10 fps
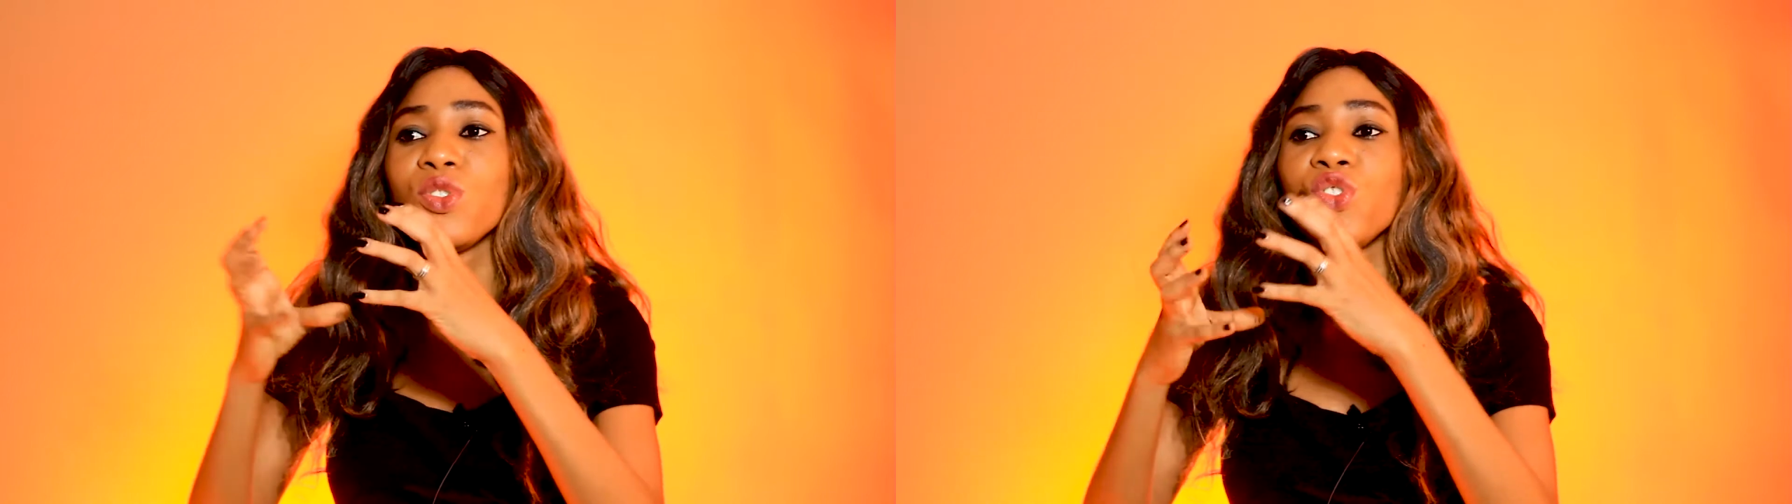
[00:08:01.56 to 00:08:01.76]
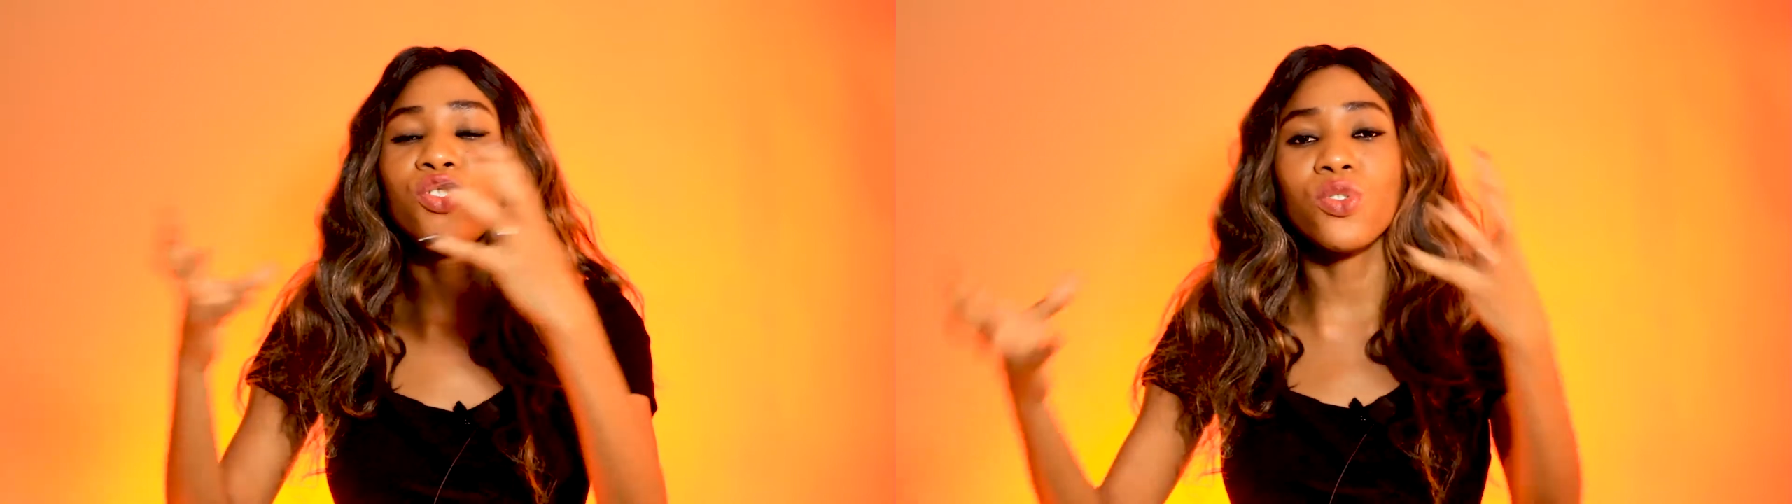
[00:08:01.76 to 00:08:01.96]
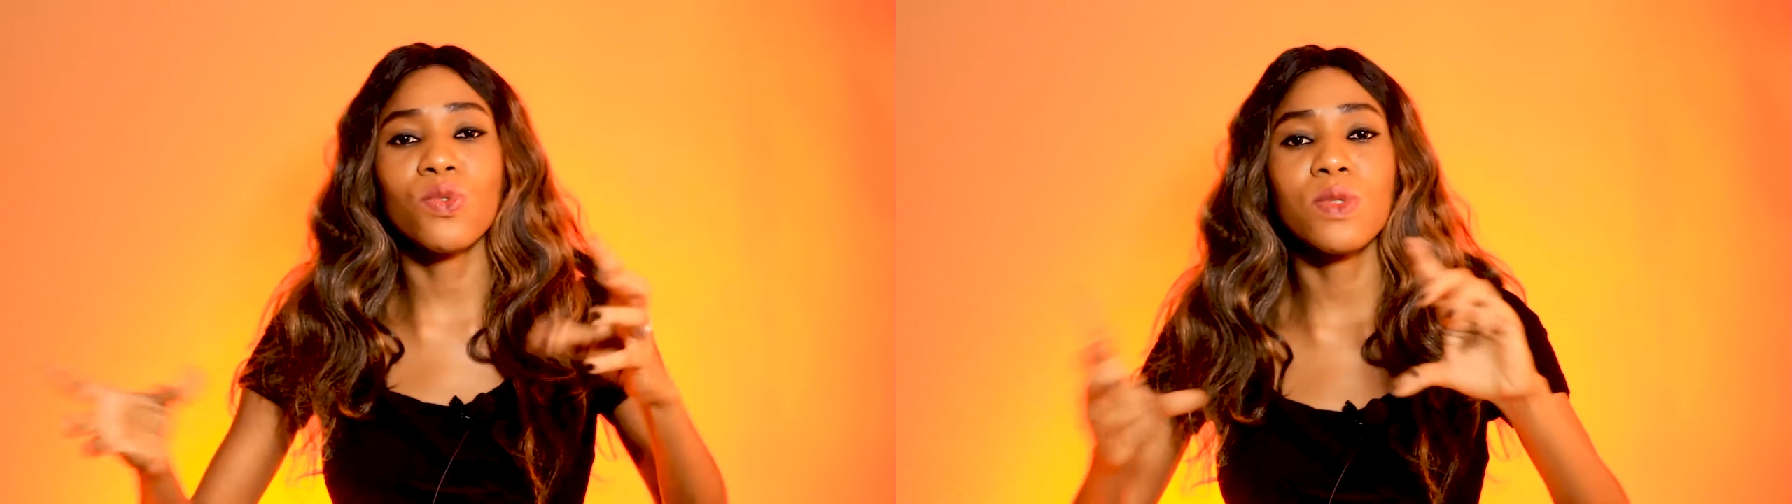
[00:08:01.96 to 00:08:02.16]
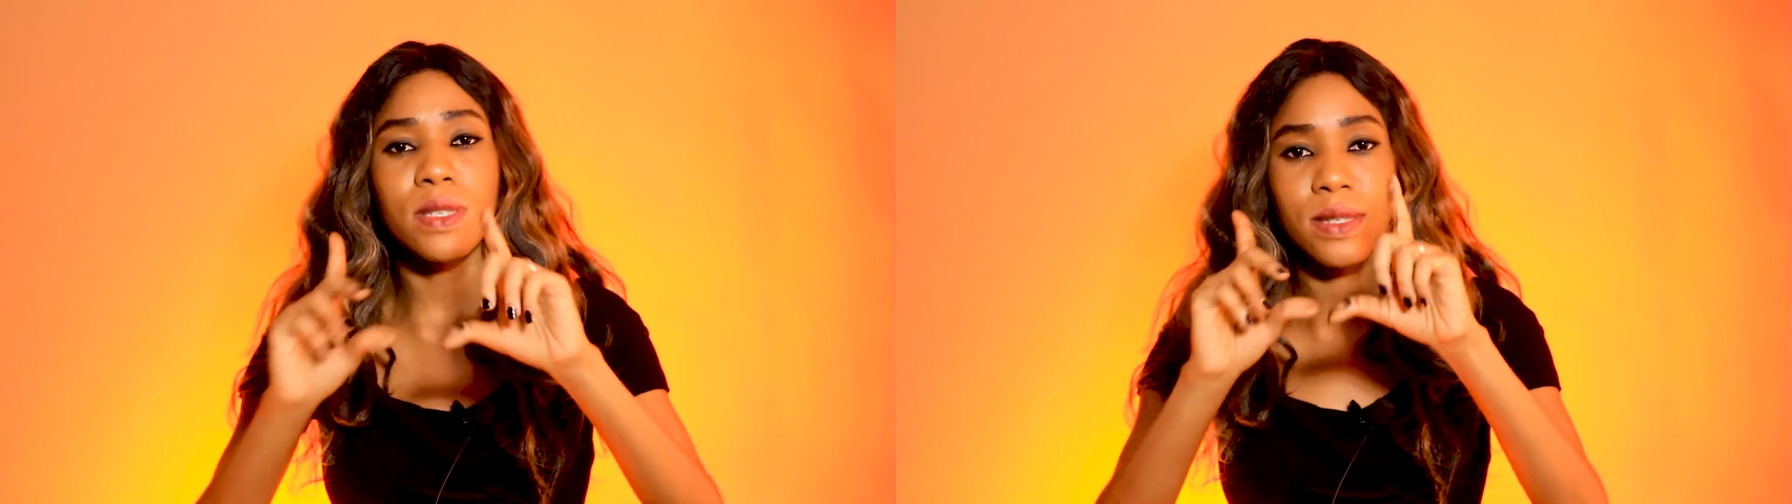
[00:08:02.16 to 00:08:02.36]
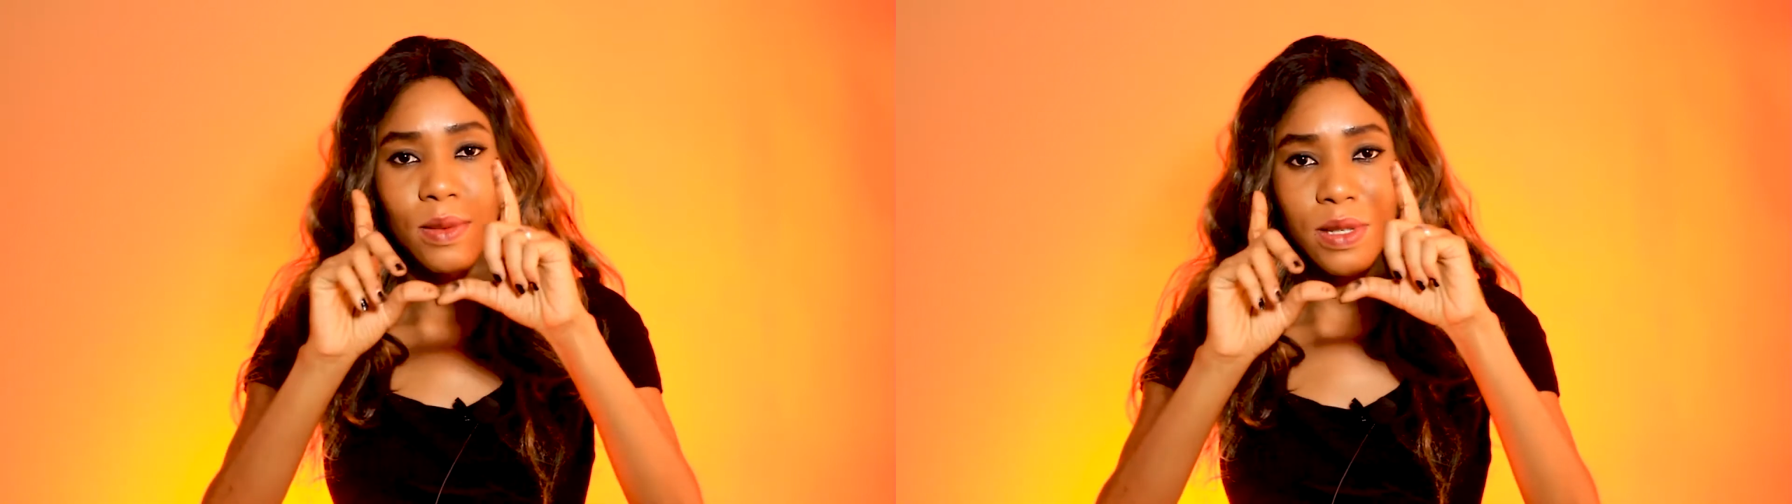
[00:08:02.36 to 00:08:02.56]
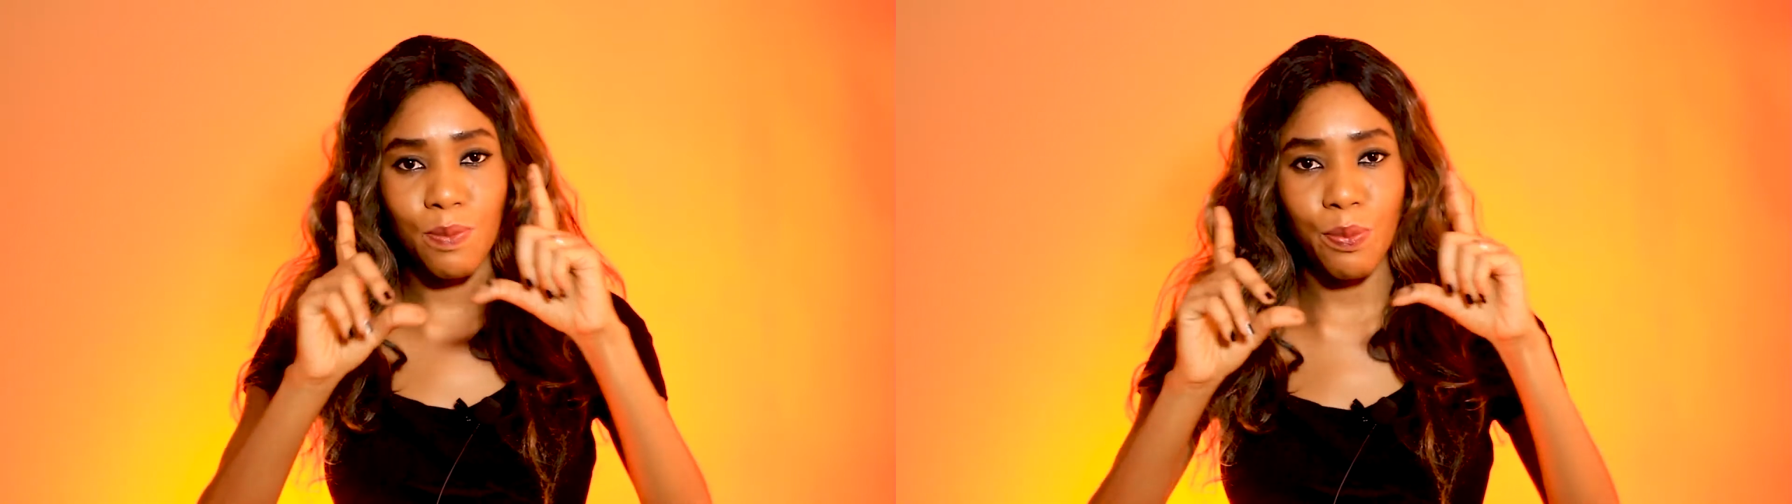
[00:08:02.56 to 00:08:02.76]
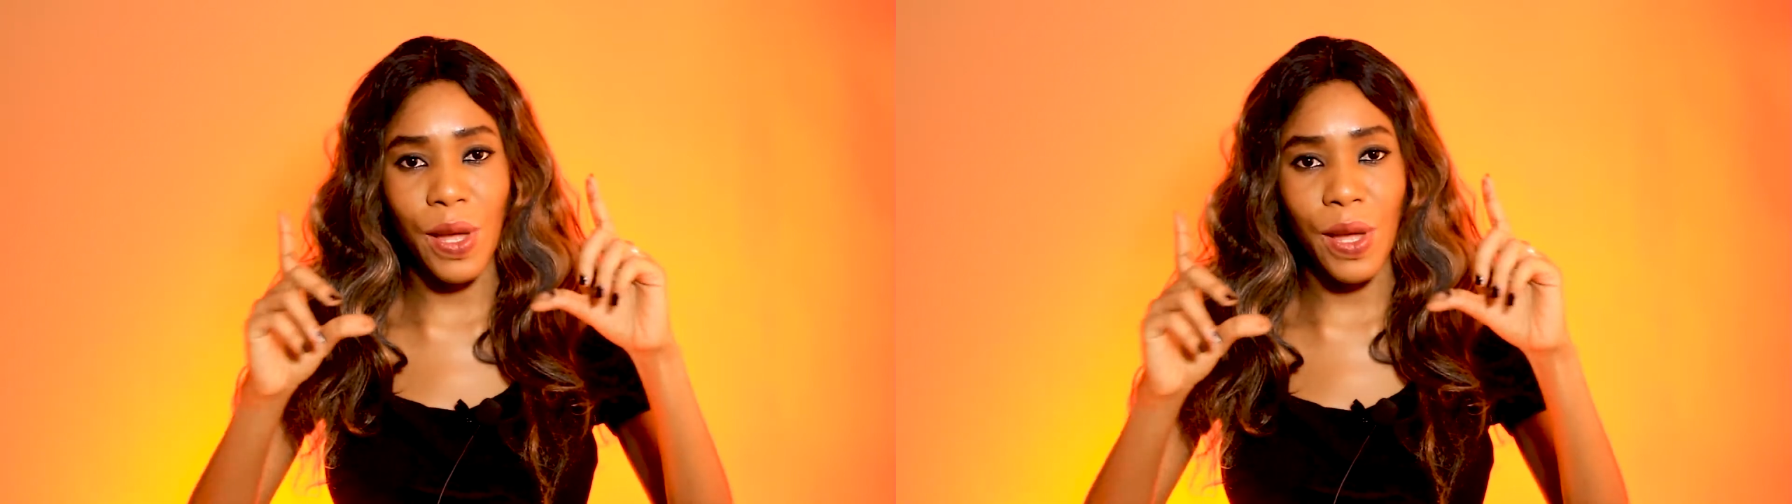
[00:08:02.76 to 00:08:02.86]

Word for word: use